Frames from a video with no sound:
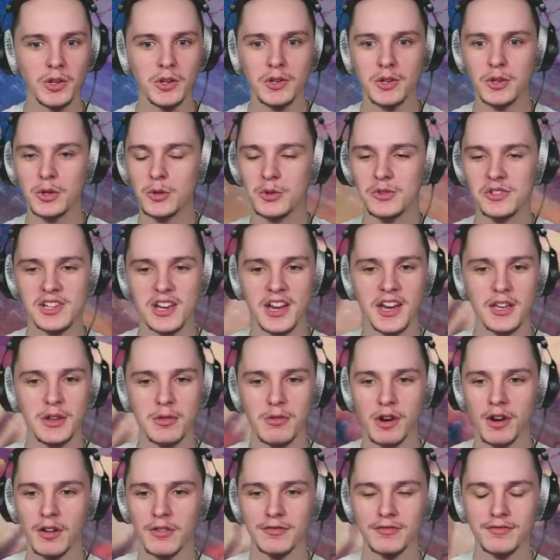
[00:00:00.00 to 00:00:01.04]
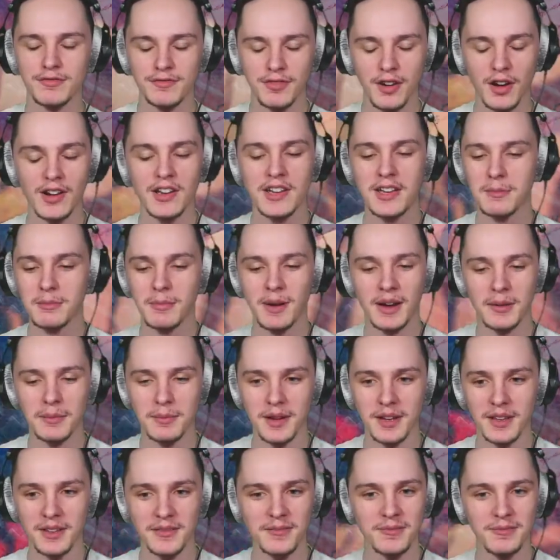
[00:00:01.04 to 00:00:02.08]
Uzui, you're a fucking madman.